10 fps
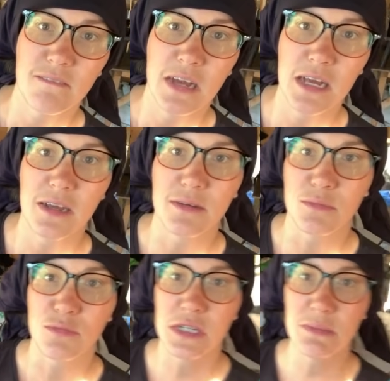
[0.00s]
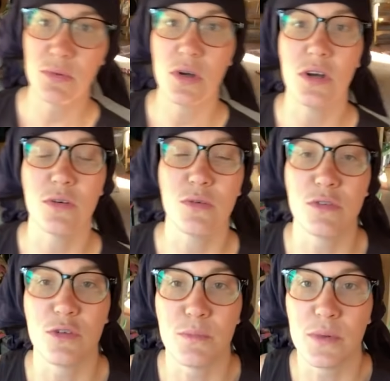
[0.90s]
I'm reborn. Oh,
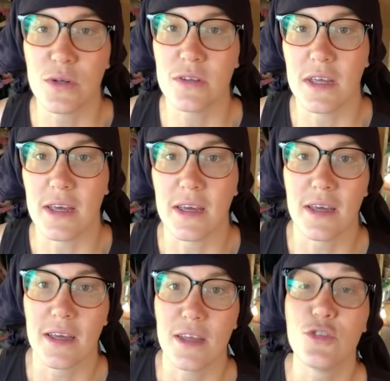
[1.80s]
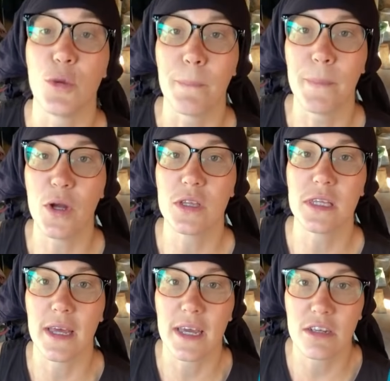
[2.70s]
it's your birthday. It's your
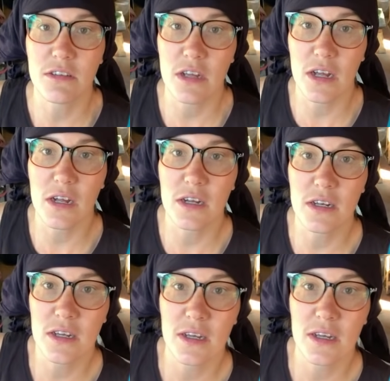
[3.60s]
birthday, hey, Sharon?